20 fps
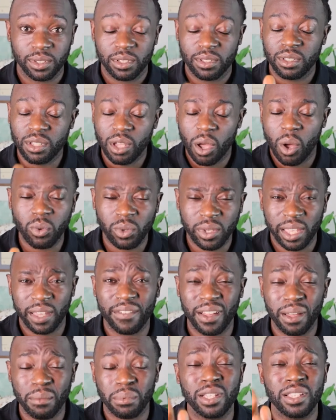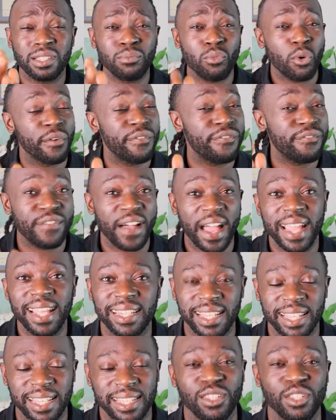Don't give up. There's more
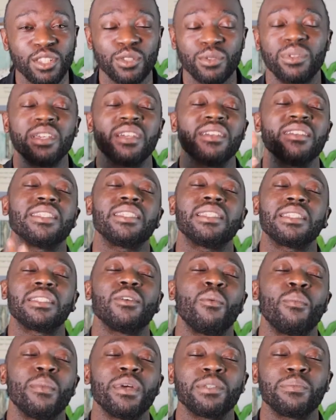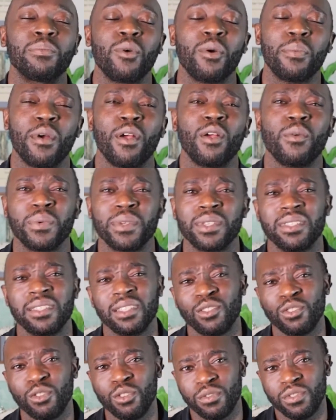fight in you. There is so much more purpose
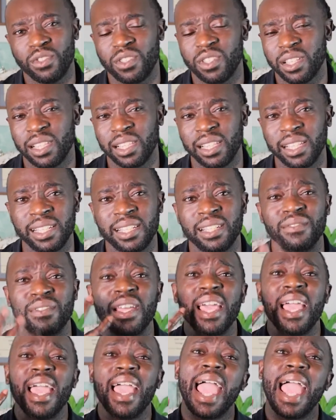in you to live.